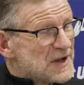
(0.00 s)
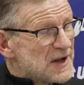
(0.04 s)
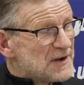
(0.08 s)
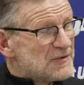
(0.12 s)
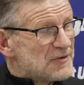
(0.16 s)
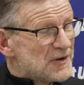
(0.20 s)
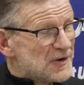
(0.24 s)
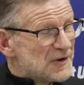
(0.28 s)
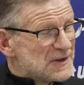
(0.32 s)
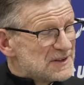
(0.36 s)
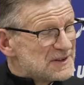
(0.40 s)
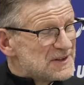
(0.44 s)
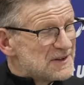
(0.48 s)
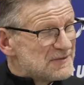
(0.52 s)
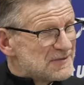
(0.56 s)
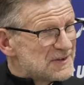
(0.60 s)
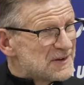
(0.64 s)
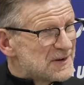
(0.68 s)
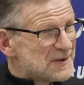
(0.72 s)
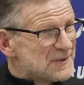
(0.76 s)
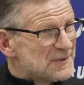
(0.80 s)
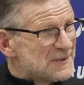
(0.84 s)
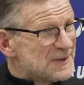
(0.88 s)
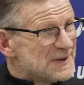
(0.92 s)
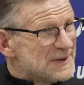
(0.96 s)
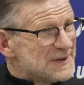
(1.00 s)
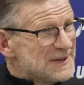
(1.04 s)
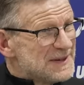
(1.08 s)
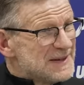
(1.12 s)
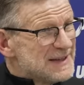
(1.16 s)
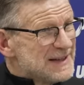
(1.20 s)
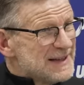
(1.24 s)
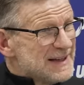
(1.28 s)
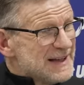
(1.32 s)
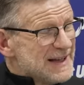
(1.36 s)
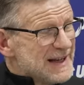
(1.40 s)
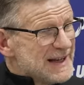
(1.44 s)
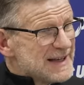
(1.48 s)
Yeah, very difficult.
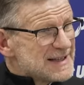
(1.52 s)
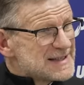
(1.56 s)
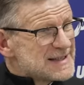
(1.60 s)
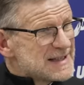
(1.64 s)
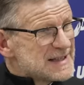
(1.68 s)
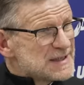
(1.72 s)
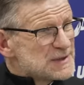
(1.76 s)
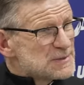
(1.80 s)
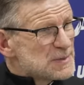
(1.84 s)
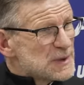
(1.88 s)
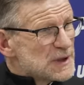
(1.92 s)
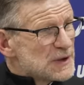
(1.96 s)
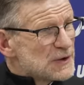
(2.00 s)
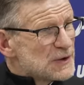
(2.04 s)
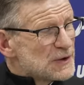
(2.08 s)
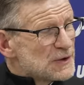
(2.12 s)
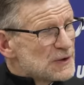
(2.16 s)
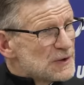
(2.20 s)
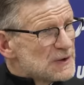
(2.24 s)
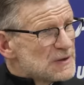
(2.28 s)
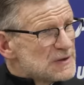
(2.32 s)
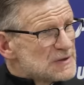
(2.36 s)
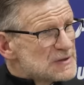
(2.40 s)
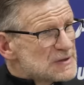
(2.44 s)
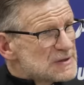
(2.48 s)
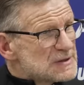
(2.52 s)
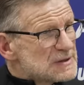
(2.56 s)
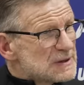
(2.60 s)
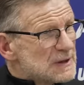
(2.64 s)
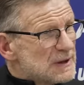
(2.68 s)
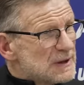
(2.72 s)
It is, because